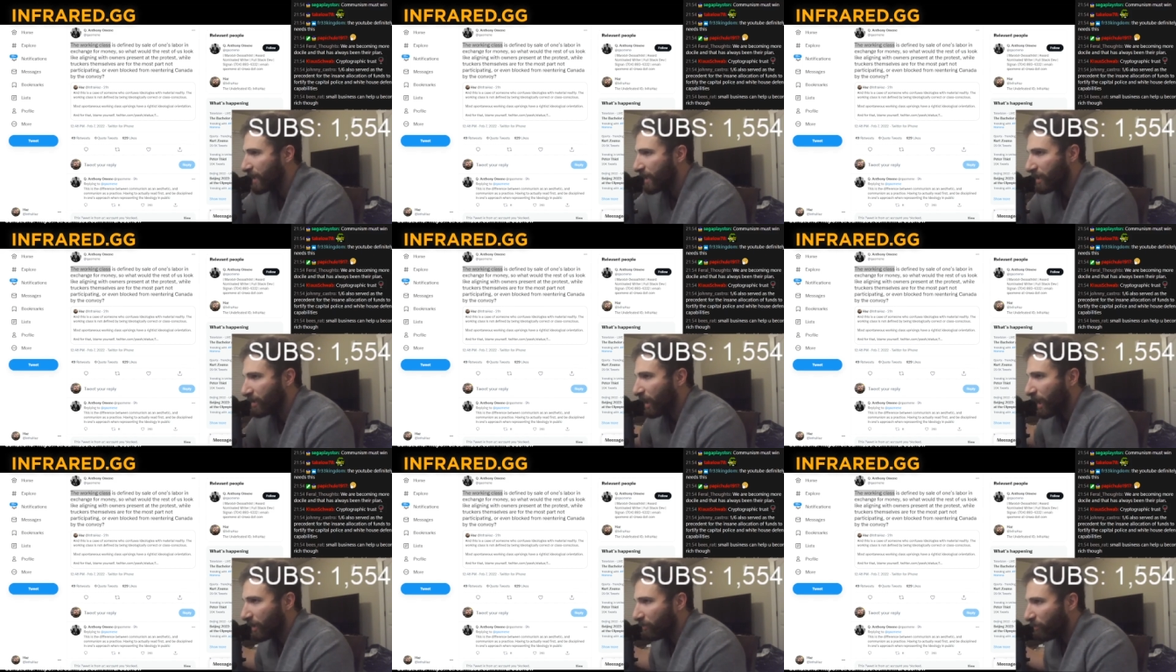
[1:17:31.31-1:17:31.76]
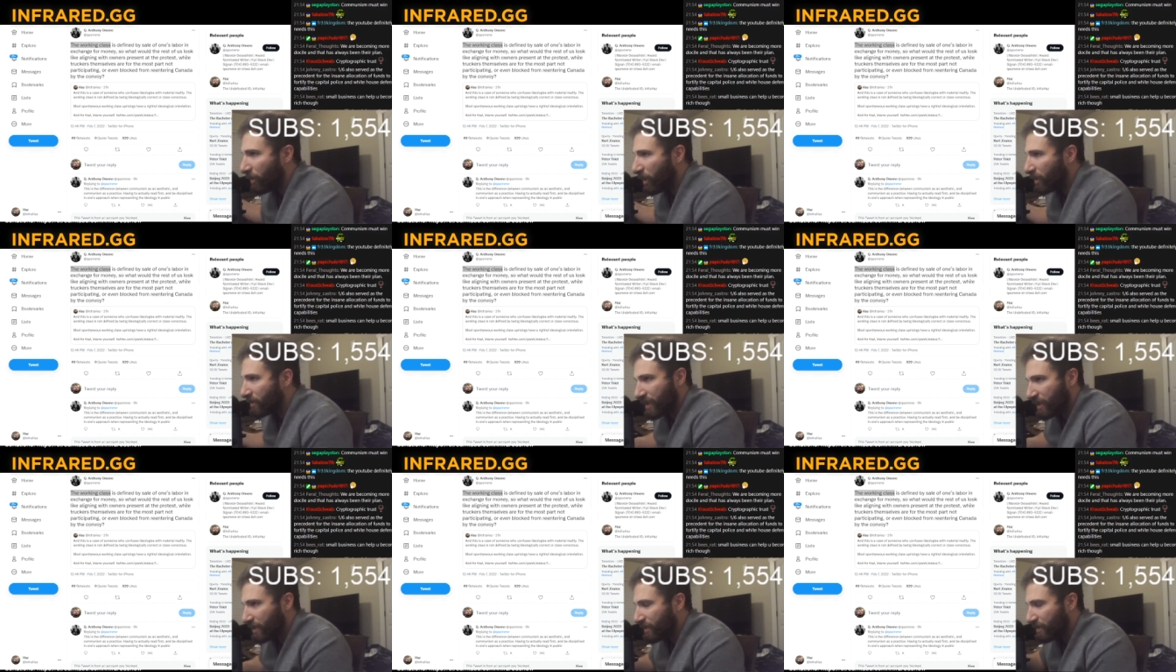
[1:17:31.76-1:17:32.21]
Elon
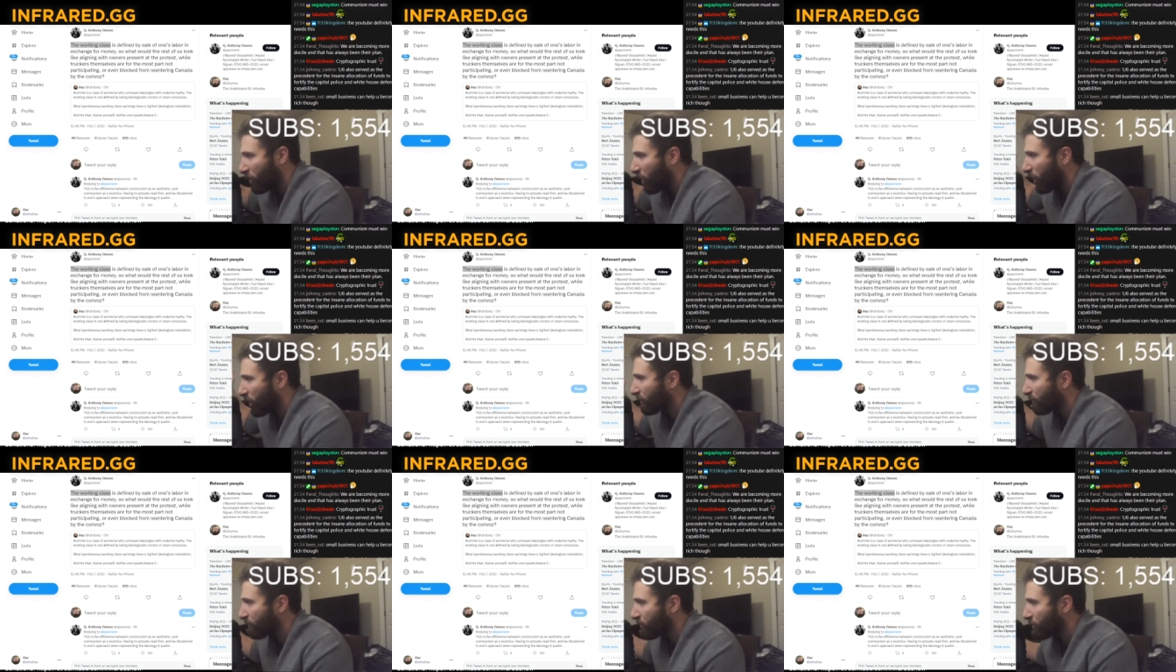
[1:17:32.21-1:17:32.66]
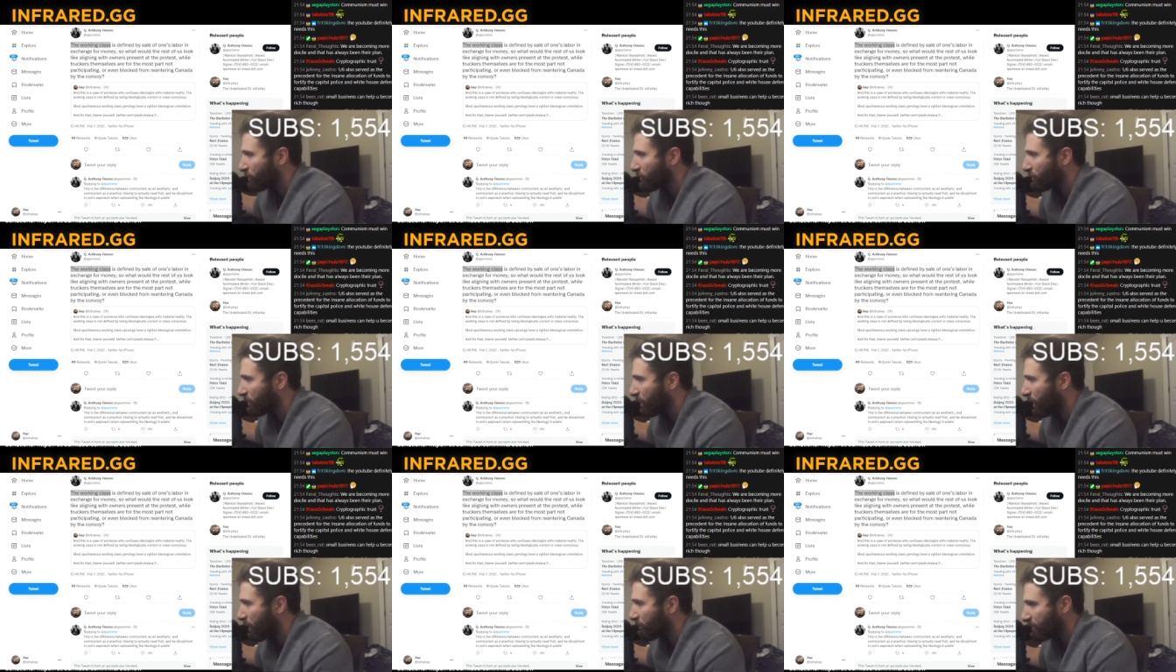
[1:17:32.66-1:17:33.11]
Musk isn't part of their
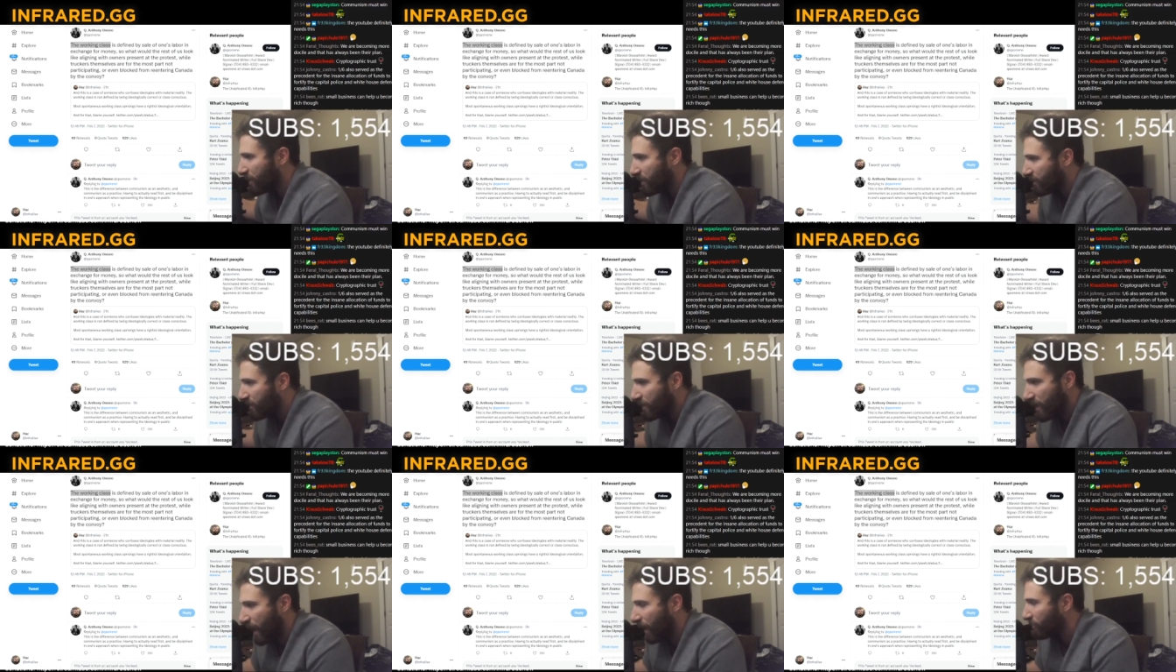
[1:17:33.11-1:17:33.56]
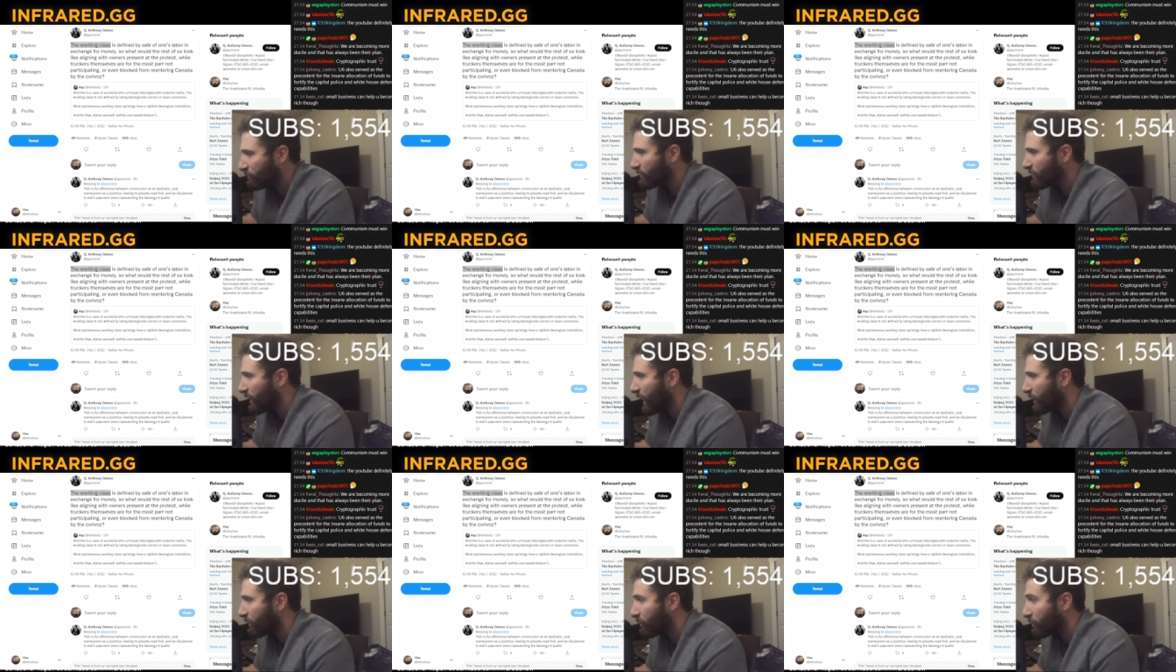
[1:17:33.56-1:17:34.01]
club, he's the
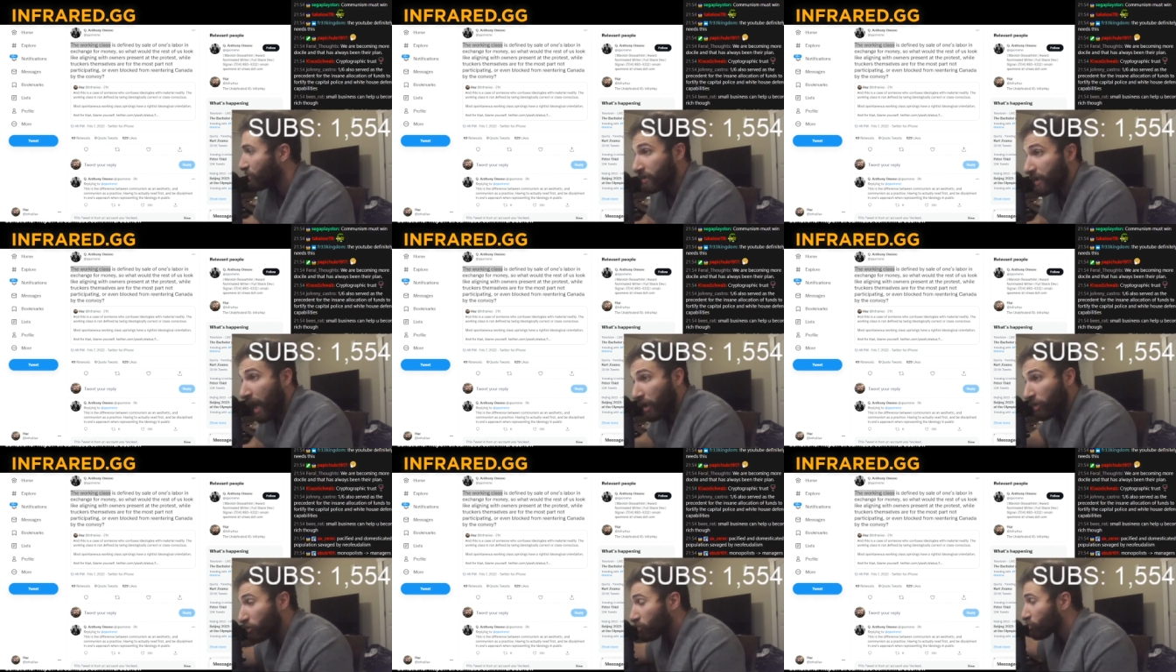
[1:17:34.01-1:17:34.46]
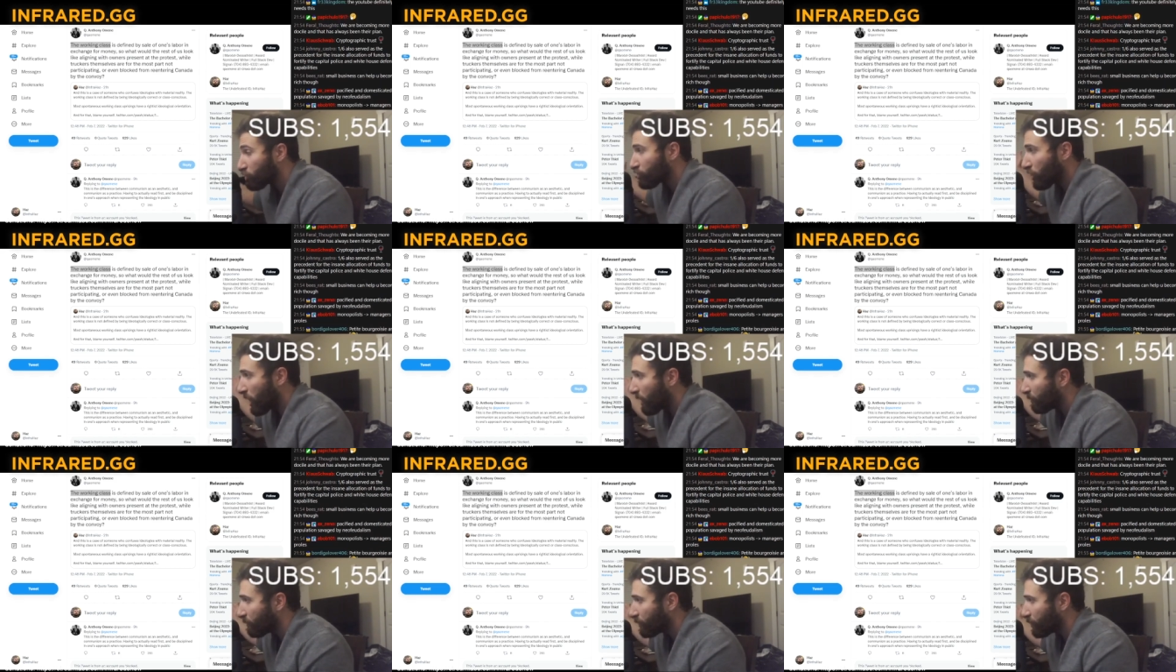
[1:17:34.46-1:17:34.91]
outsider. Donald
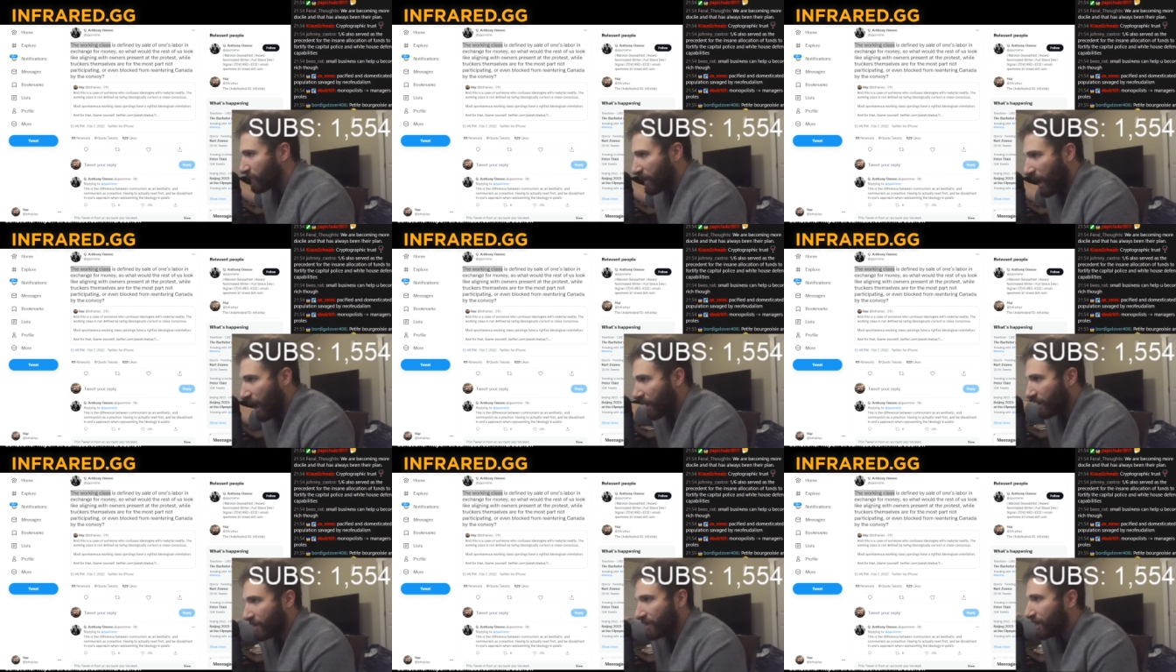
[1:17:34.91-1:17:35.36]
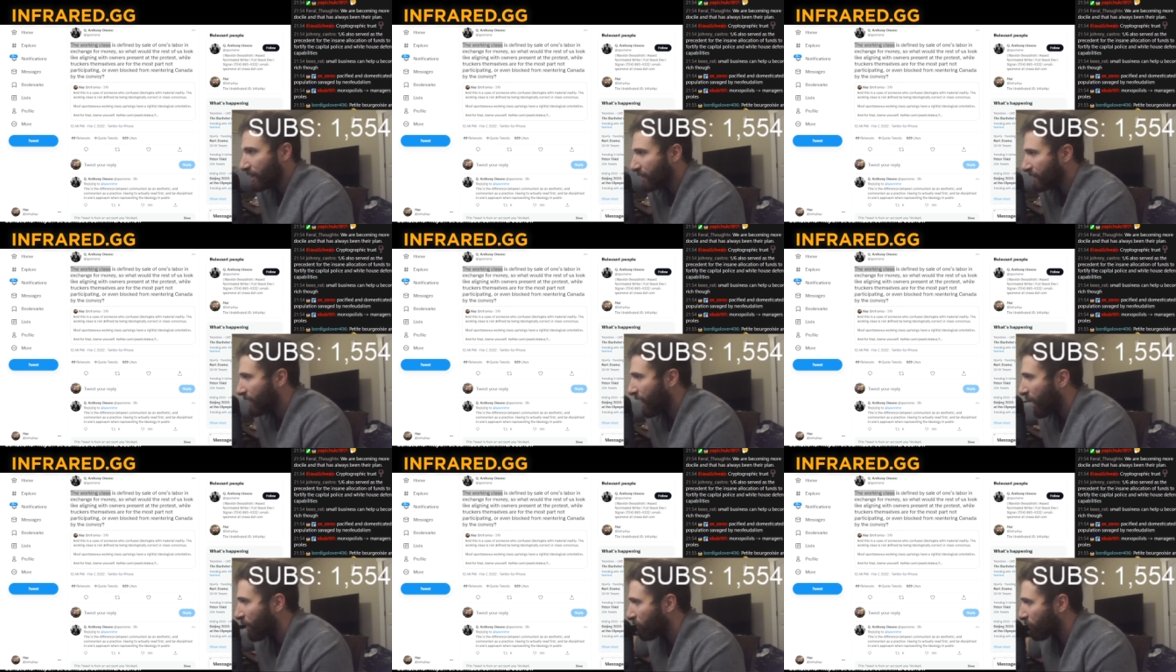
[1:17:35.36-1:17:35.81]
Trump got
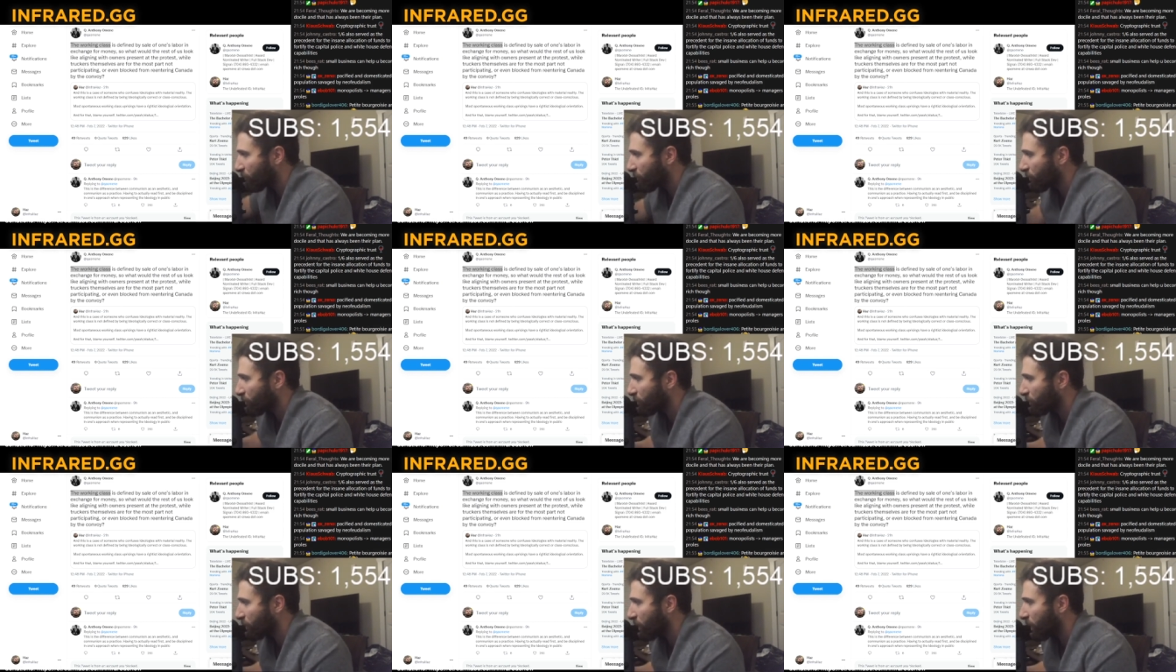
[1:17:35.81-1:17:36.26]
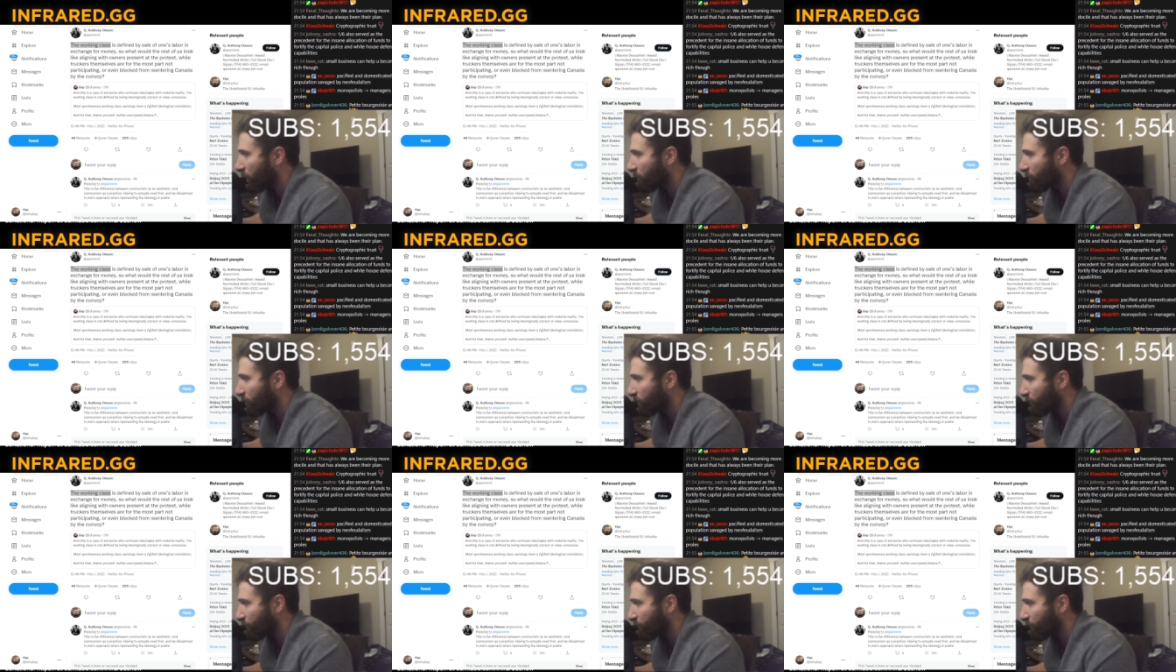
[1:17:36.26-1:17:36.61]
kicked out of their club club.